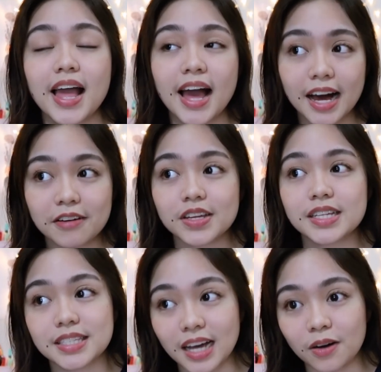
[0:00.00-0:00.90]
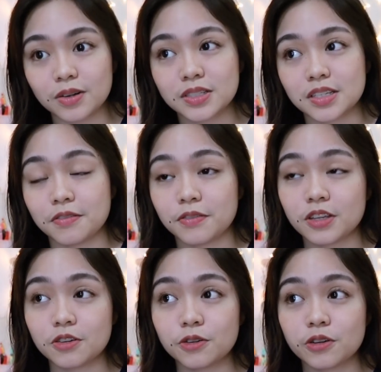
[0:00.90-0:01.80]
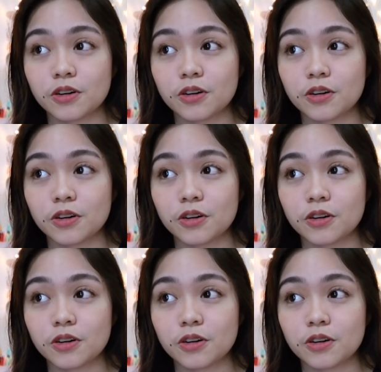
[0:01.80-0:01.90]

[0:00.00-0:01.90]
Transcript: having doubts if you